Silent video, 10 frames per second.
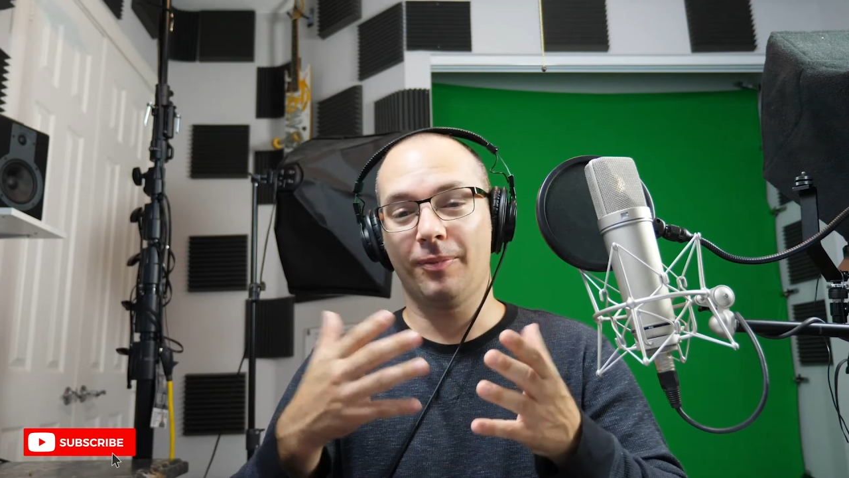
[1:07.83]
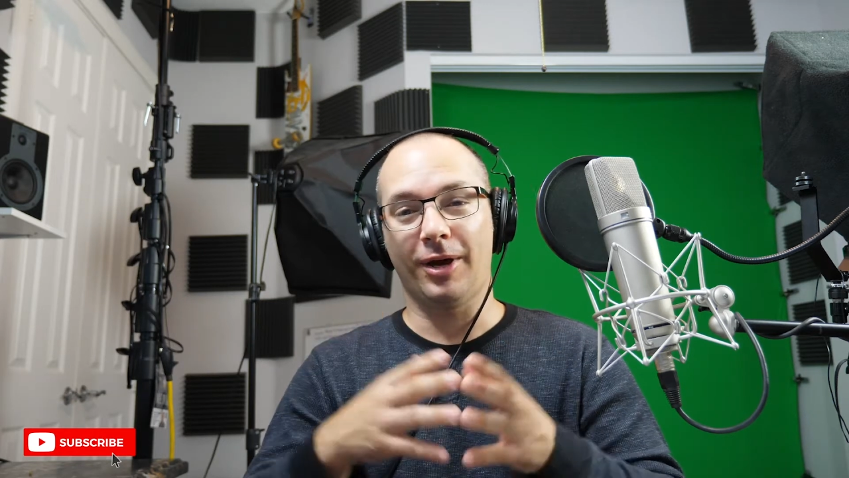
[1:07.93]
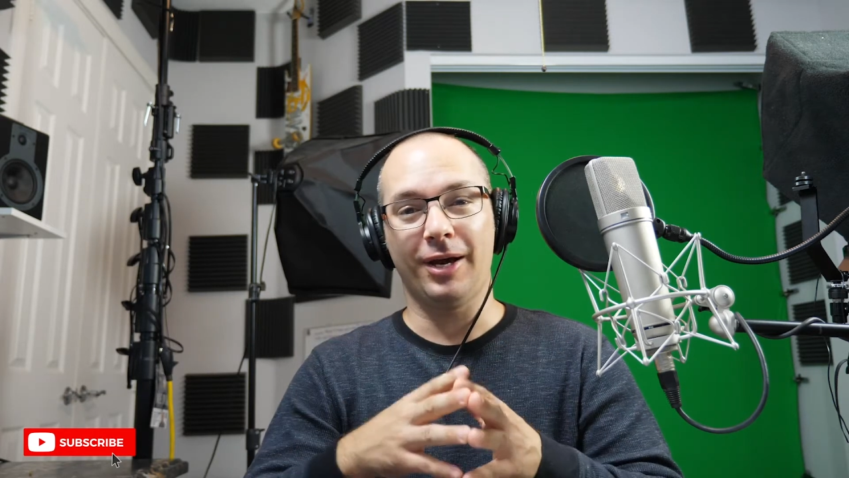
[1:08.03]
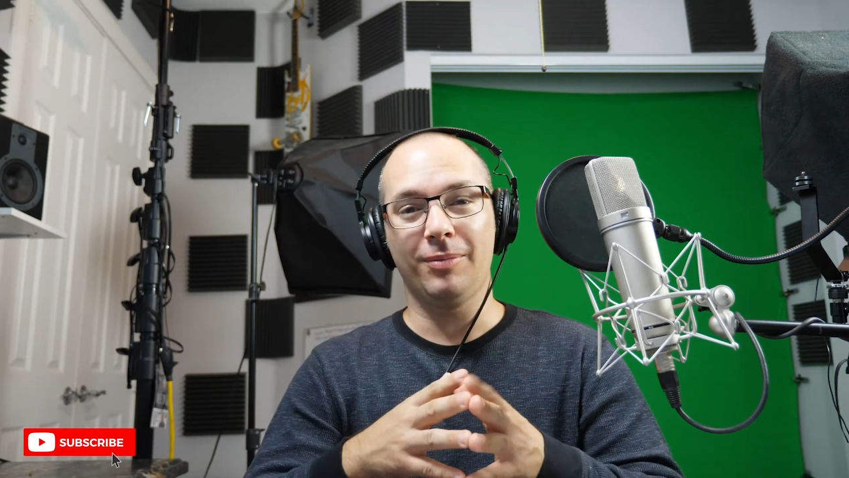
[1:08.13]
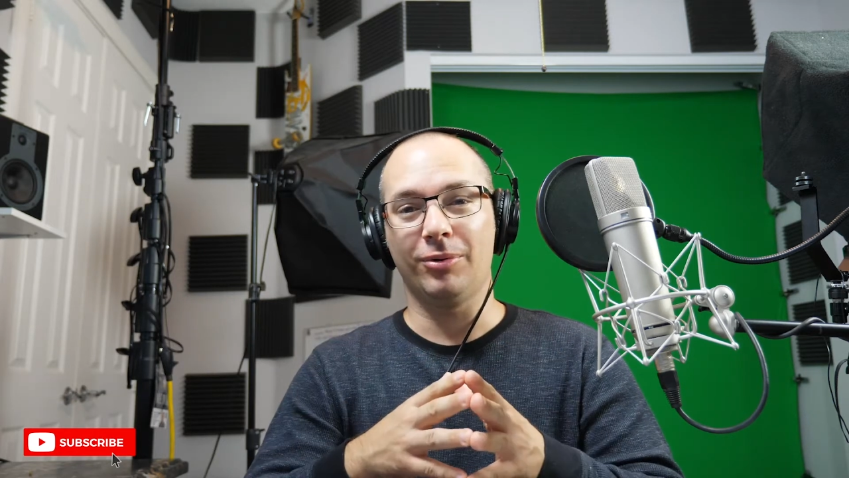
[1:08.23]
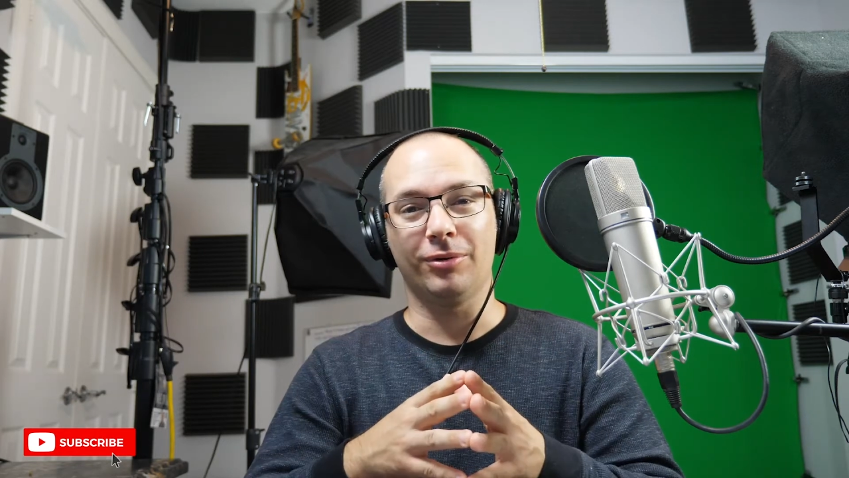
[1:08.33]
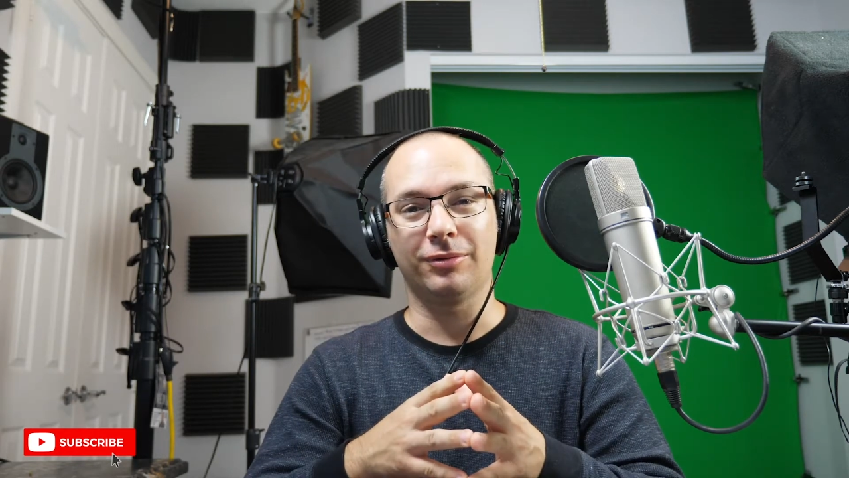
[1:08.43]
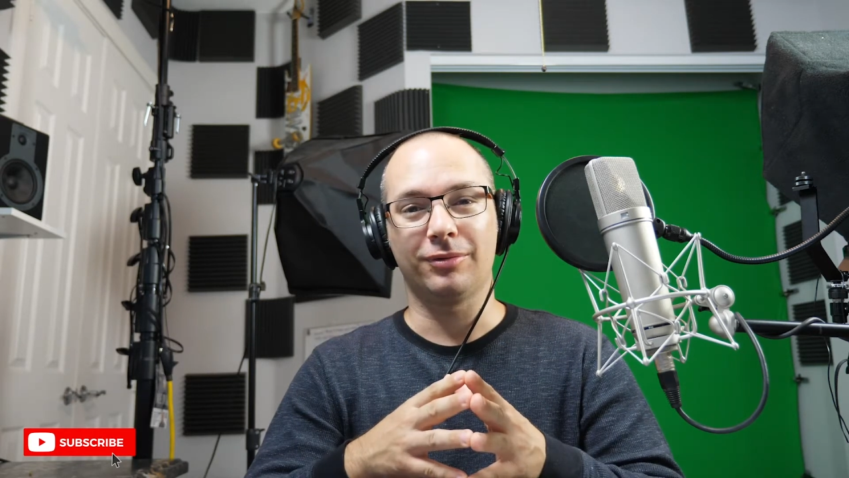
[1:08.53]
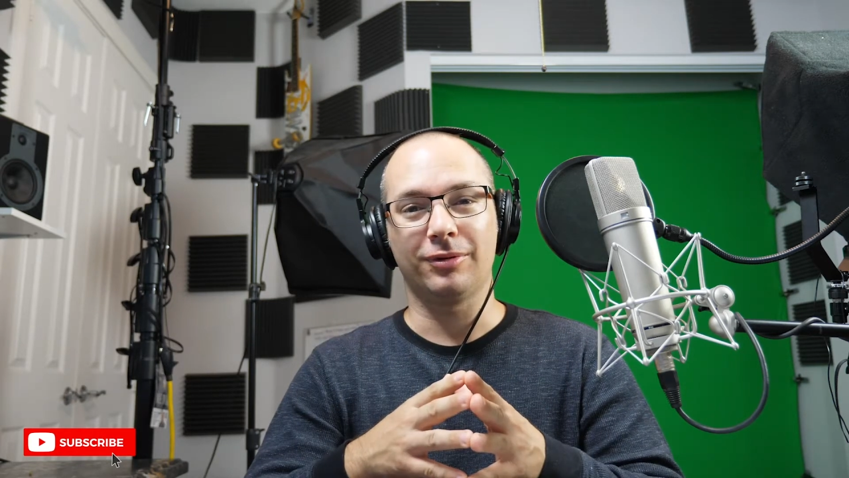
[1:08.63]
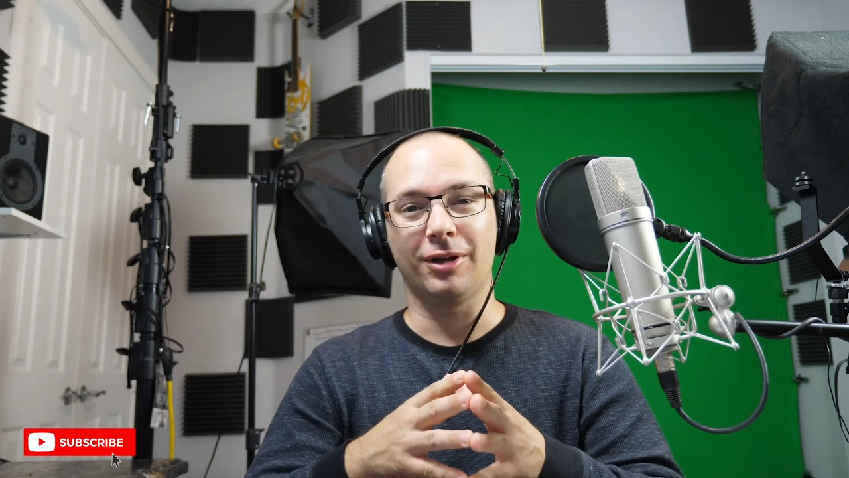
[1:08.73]
I
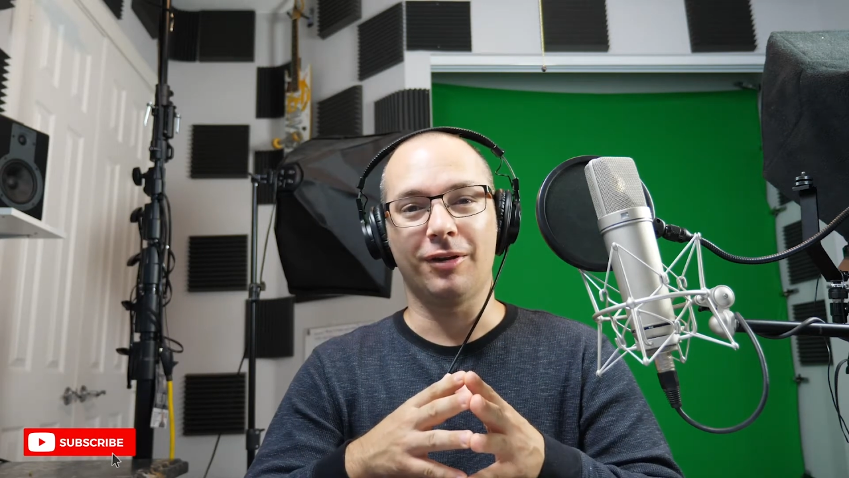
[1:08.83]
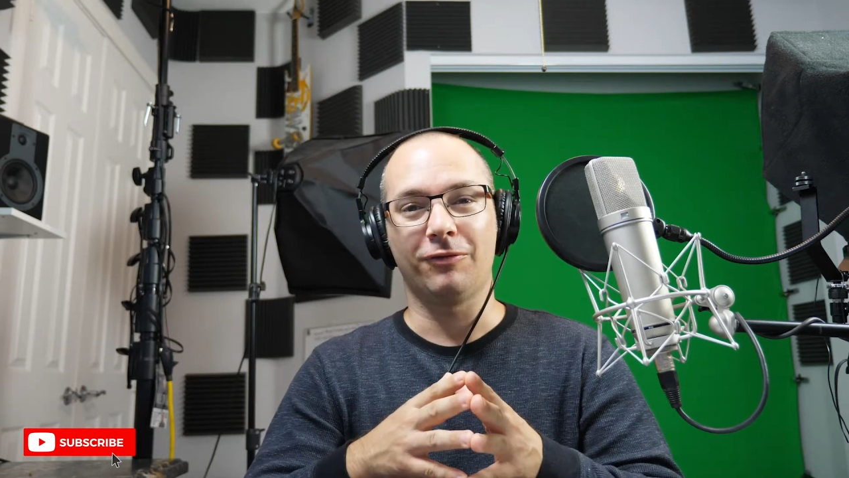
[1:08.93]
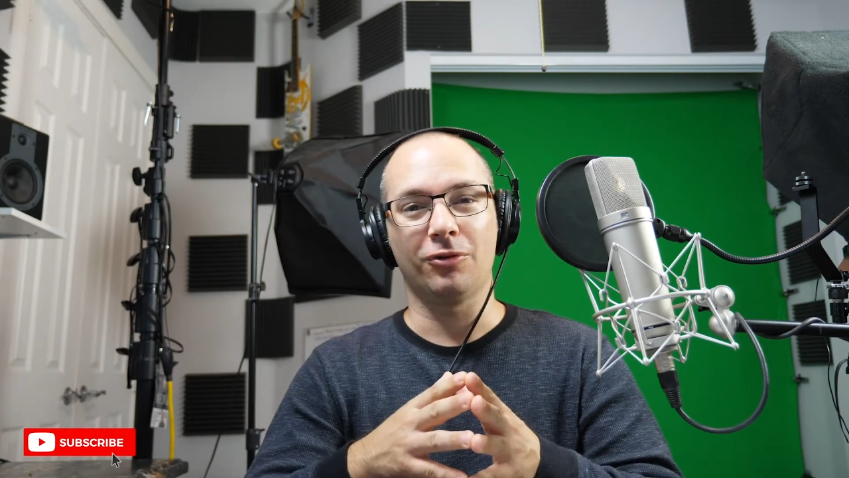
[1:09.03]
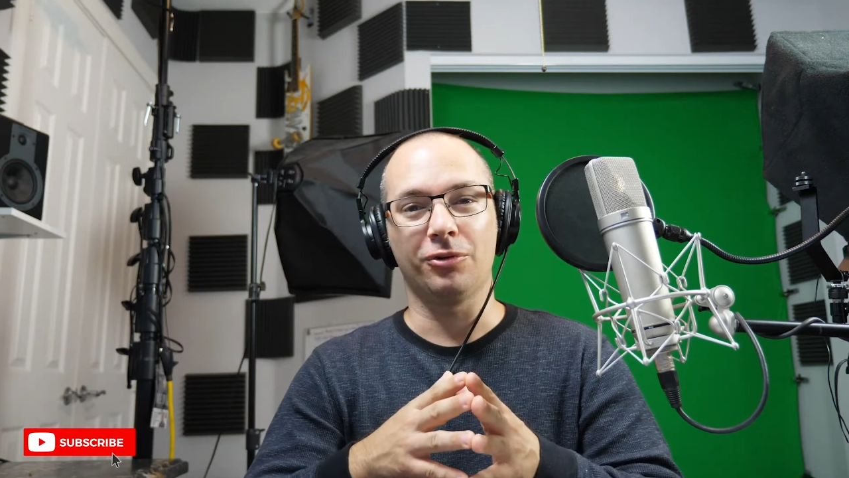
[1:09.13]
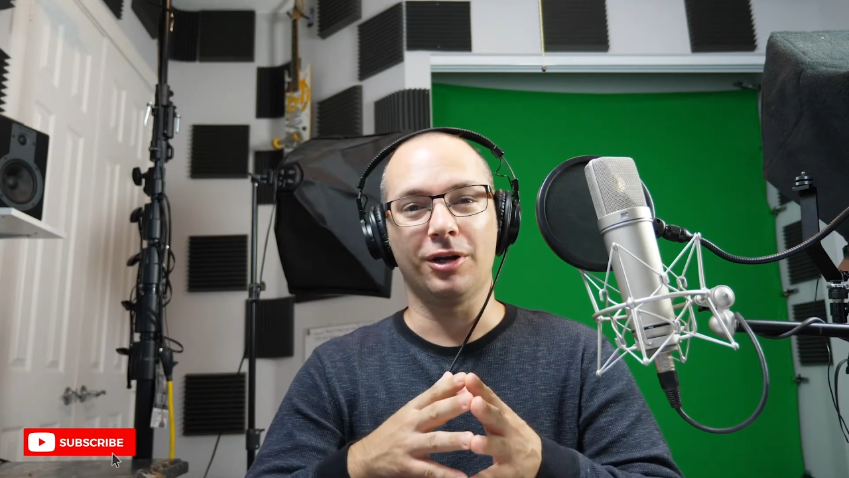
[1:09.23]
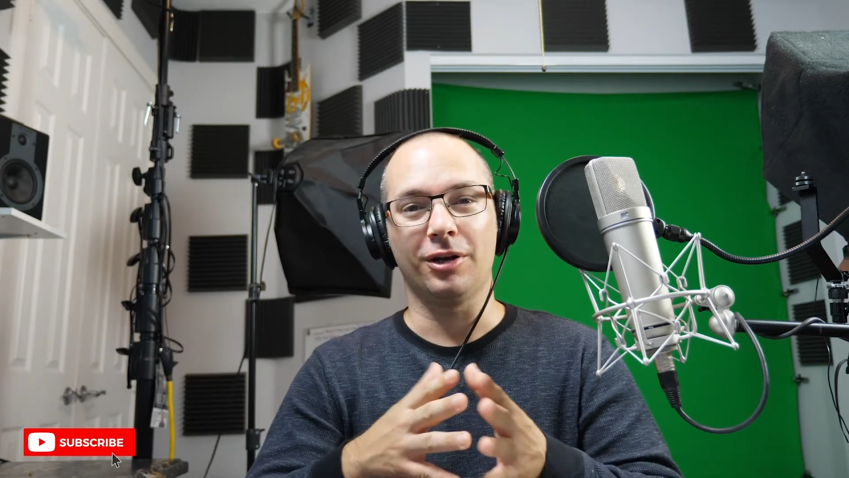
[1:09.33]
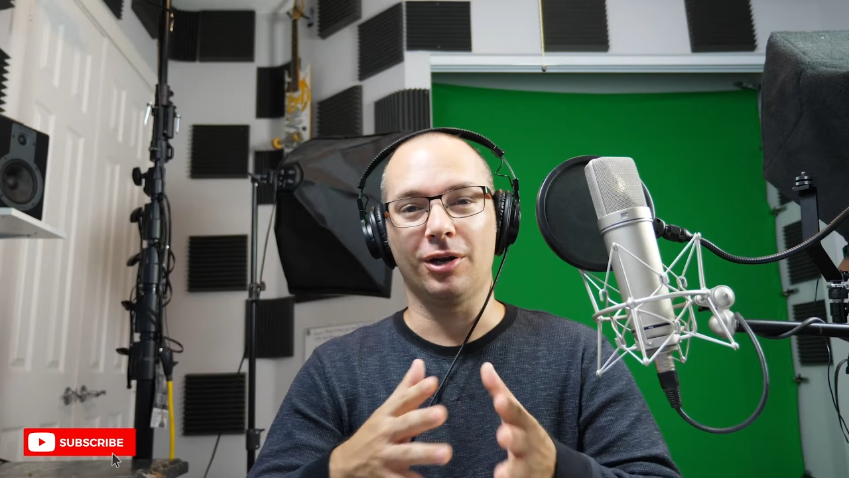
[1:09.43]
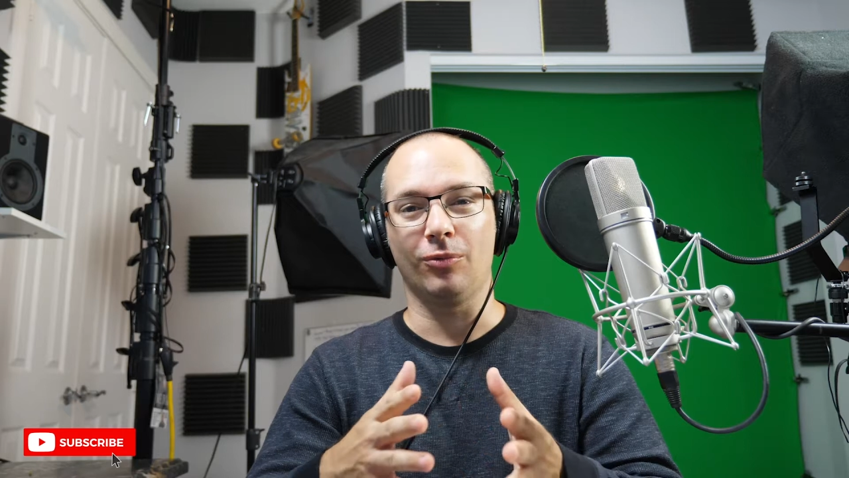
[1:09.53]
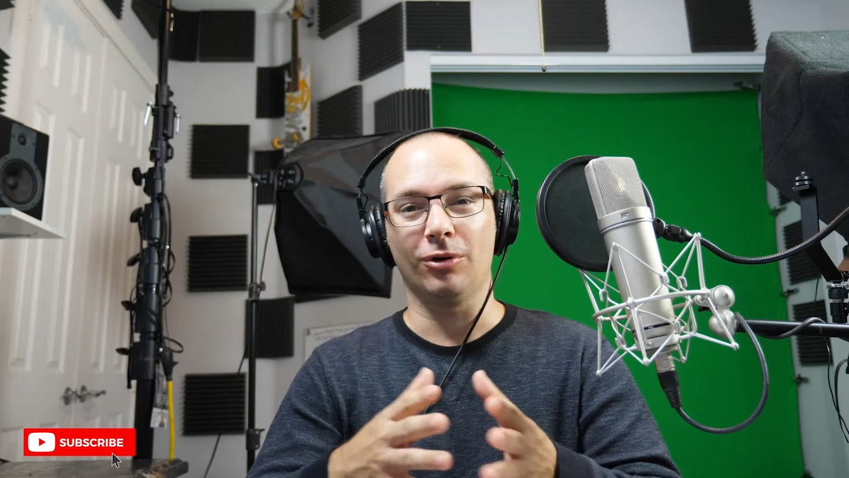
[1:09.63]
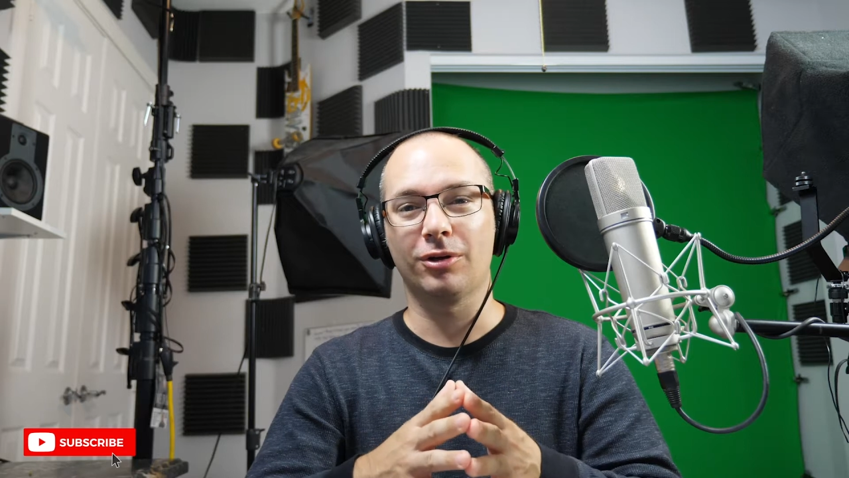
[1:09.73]
built an affiliate
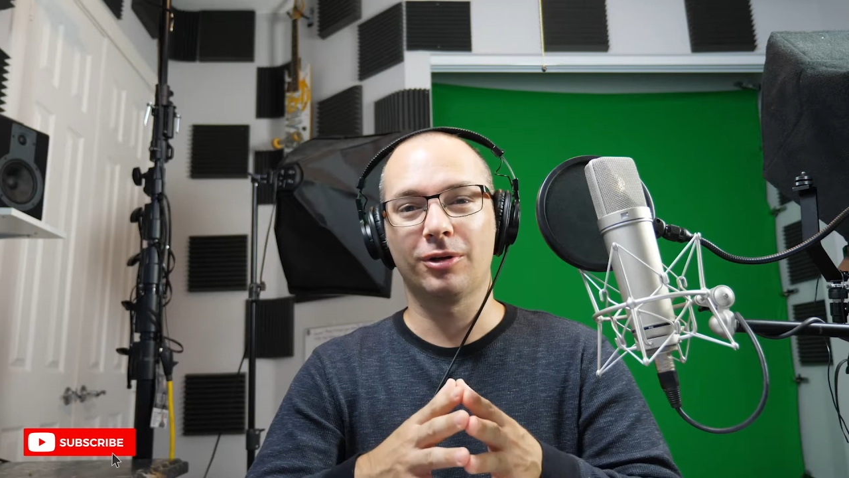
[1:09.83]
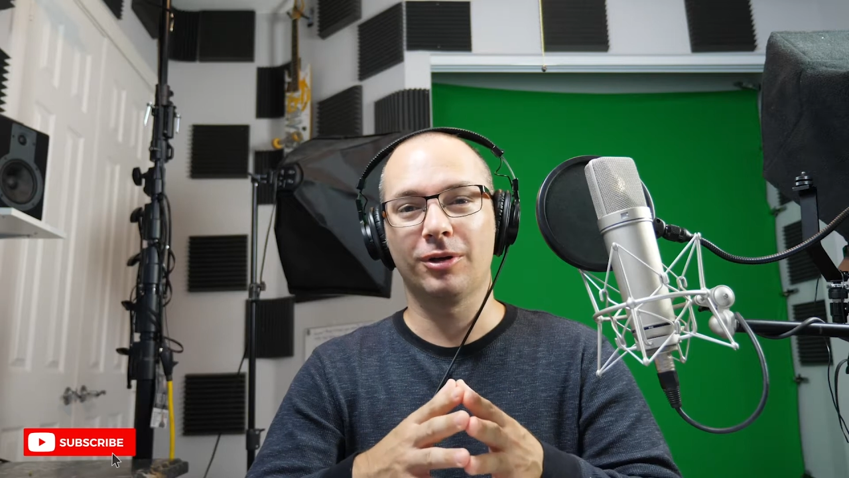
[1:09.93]
network